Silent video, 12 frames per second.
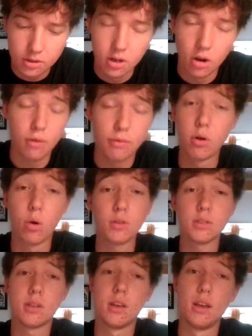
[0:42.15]
So of
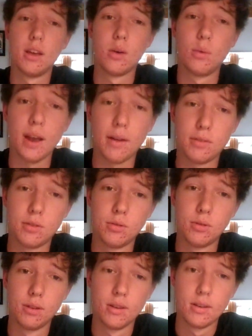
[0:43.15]
course, we have
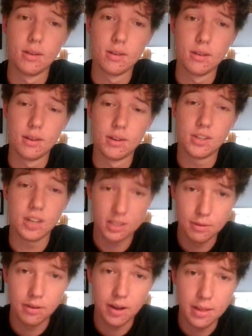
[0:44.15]
to
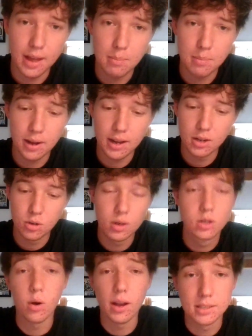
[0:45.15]
justify that by
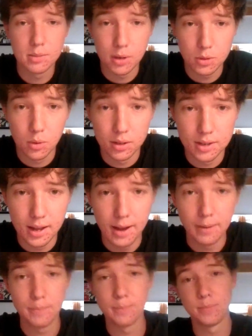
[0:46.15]
doing twice as much work
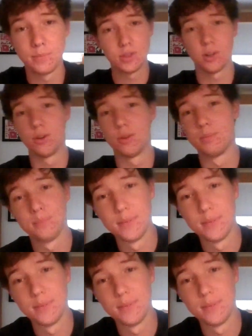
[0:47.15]
today. So